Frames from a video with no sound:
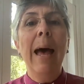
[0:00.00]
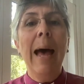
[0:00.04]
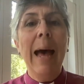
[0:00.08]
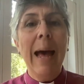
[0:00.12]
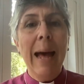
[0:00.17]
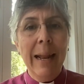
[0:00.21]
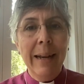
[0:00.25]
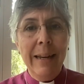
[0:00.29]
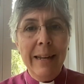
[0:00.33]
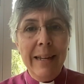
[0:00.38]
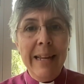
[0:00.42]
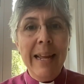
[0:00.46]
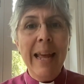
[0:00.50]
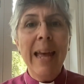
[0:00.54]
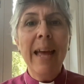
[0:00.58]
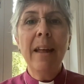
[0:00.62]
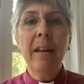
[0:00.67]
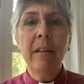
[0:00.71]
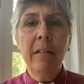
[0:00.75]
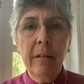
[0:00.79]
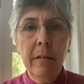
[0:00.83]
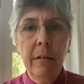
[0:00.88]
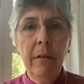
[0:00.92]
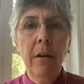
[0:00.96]
and
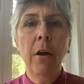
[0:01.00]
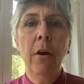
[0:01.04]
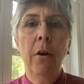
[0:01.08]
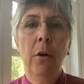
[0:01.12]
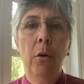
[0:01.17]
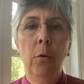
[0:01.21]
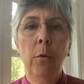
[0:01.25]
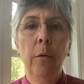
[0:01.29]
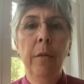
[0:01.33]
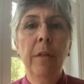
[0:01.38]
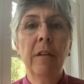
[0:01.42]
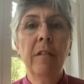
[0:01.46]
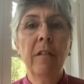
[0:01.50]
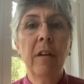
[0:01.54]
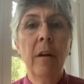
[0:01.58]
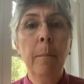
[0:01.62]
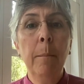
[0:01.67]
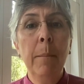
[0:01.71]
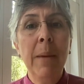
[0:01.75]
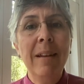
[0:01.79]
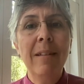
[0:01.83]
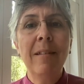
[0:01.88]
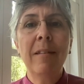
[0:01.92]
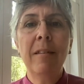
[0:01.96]
yet know that
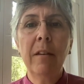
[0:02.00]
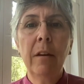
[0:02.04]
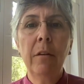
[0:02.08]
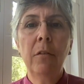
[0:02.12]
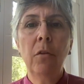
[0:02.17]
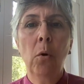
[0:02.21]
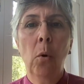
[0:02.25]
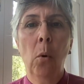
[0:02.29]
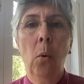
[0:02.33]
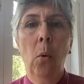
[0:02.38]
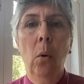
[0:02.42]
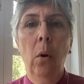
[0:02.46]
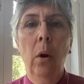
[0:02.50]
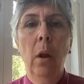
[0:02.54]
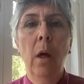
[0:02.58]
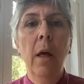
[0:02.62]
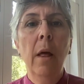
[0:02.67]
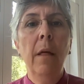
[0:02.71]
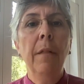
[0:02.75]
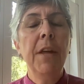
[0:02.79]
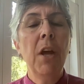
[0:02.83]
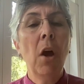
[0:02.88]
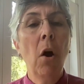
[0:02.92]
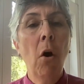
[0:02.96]
amidst it all,
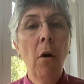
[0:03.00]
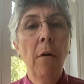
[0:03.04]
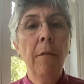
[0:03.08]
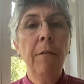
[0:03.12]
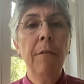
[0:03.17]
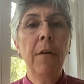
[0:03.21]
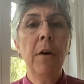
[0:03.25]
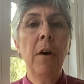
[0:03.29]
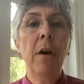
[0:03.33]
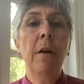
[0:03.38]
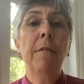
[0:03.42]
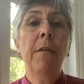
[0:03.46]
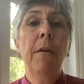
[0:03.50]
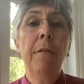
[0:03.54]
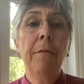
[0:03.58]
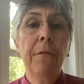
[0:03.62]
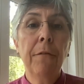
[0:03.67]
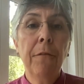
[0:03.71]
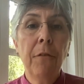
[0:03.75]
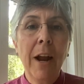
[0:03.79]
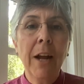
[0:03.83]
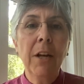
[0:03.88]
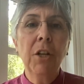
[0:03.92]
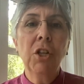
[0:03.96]
the offer of a
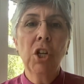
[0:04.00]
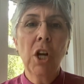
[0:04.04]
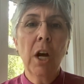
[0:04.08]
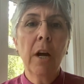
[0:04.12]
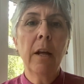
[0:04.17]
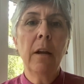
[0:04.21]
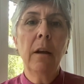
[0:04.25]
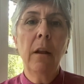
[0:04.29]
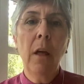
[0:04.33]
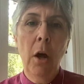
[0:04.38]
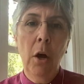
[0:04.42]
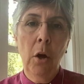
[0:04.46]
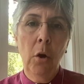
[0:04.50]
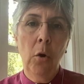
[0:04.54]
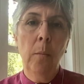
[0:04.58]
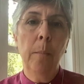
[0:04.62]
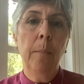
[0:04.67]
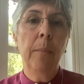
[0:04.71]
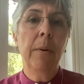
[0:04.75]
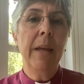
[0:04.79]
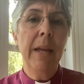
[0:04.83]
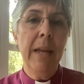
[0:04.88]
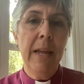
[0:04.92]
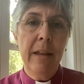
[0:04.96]
fragile
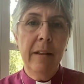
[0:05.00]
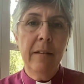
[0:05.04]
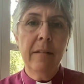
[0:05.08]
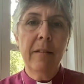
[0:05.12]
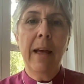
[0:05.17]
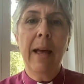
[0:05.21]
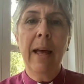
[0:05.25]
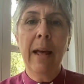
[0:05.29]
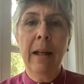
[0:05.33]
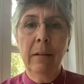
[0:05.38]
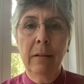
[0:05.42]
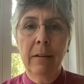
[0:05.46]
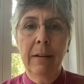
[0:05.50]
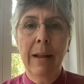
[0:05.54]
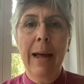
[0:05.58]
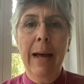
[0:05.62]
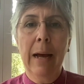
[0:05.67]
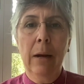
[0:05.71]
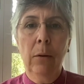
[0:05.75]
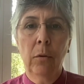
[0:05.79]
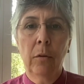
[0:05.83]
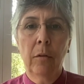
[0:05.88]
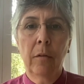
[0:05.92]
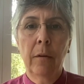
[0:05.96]
hope is held
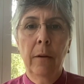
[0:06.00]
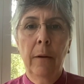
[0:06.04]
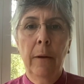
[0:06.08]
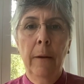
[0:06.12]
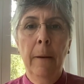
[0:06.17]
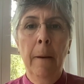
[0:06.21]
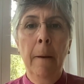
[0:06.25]
out